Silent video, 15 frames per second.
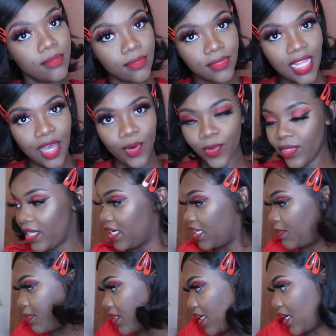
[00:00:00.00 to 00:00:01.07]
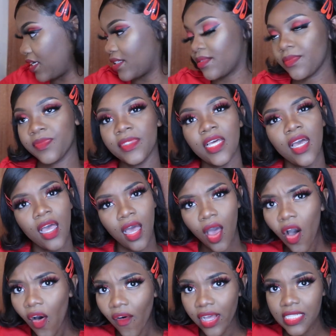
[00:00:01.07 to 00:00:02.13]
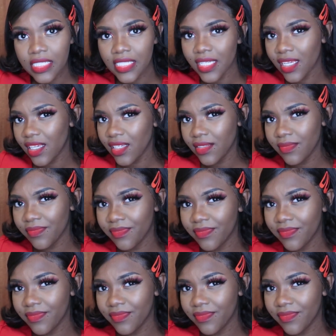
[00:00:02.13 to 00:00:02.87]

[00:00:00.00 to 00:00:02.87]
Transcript: Not old lady, but like auntie.